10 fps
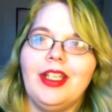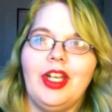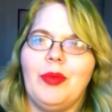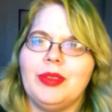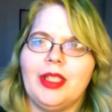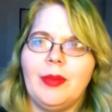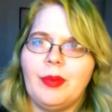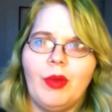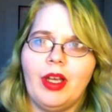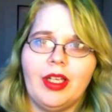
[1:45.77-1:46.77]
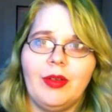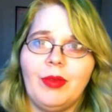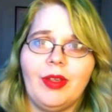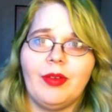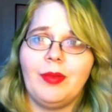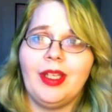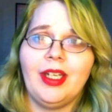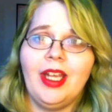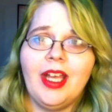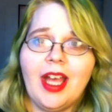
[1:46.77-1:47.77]
you know, was up and walking a week from
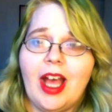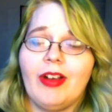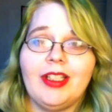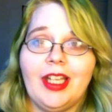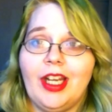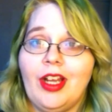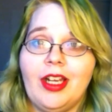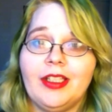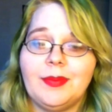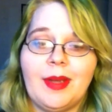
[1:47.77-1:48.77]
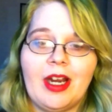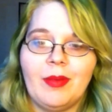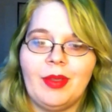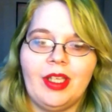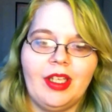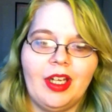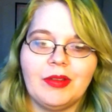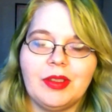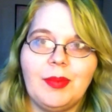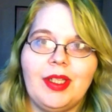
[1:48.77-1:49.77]
then. How could that not inspire me, you
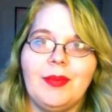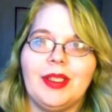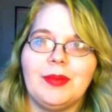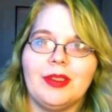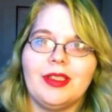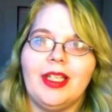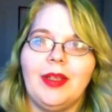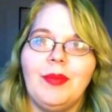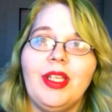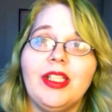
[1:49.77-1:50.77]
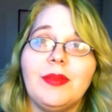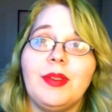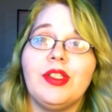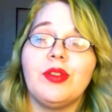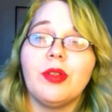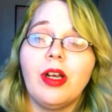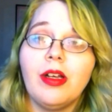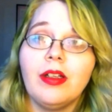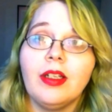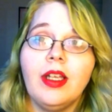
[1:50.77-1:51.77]
know, to be the best person I can be, to be
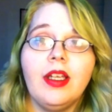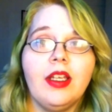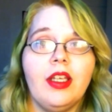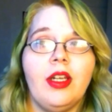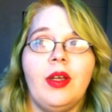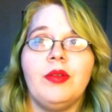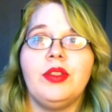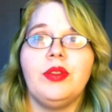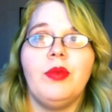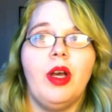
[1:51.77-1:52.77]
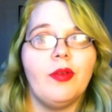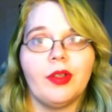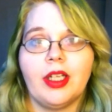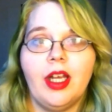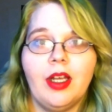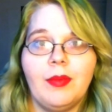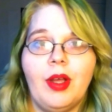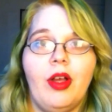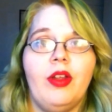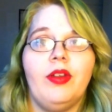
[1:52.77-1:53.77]
strong, you know, to
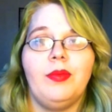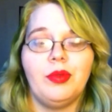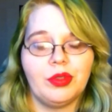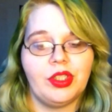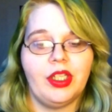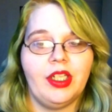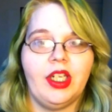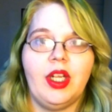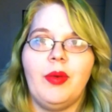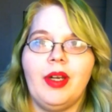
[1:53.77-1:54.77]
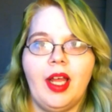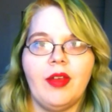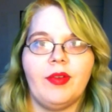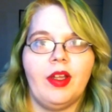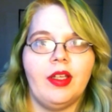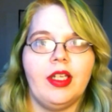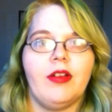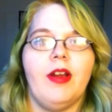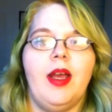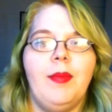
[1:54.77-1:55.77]
overcome all the bullshit, you know, in life and all
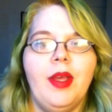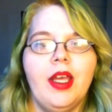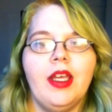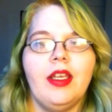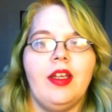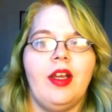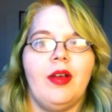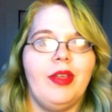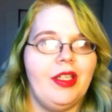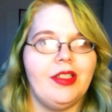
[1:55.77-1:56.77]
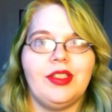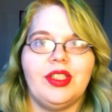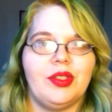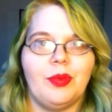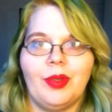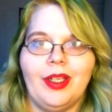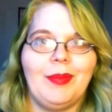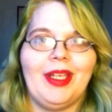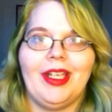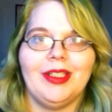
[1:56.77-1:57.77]
that crap. You know, he's just a really
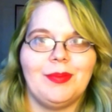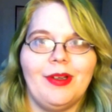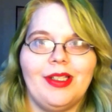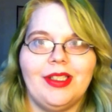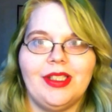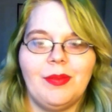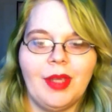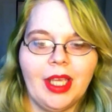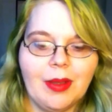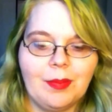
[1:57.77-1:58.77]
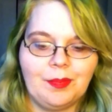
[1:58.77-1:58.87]
big inspiration to me.